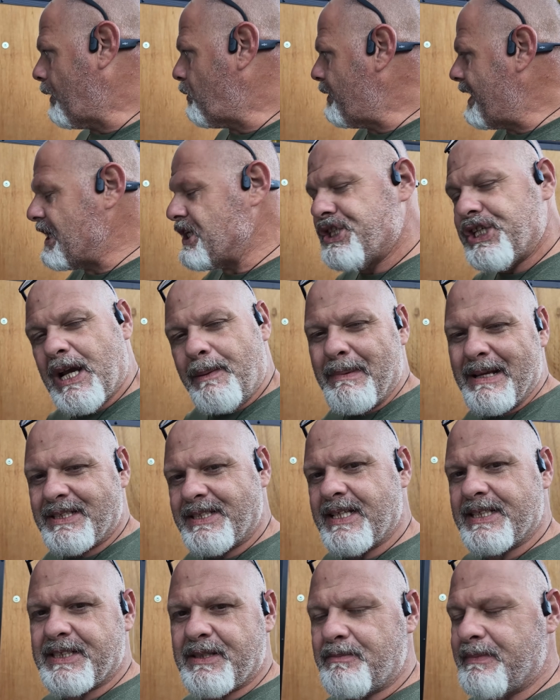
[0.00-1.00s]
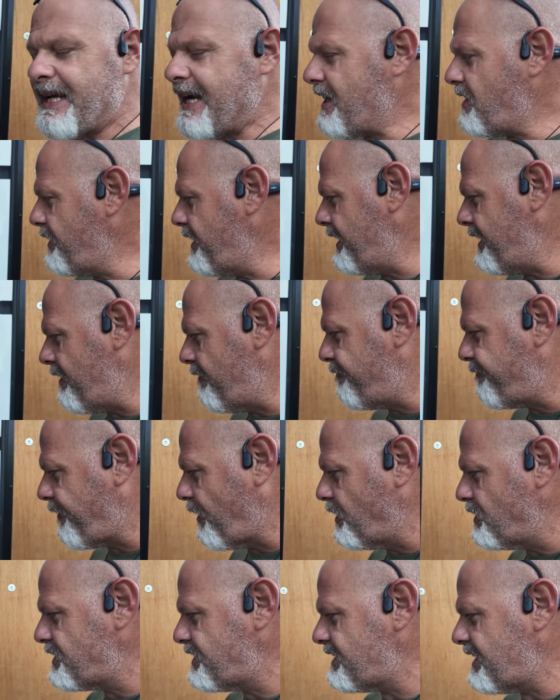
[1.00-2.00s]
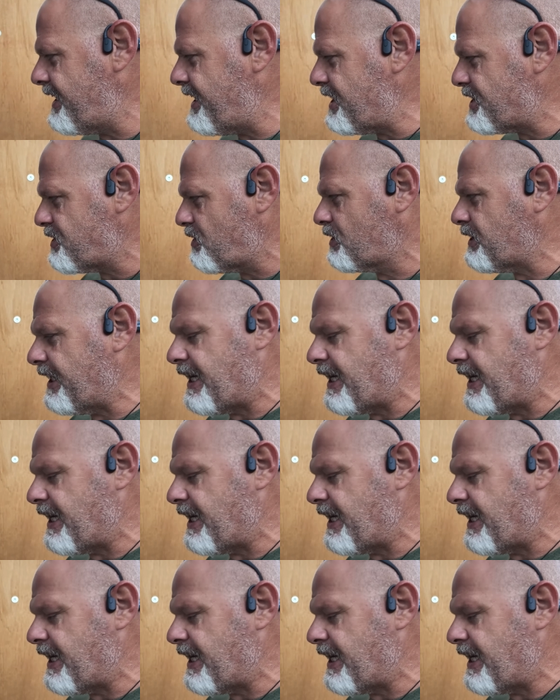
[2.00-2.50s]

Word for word: like when I shut my system down in the first initial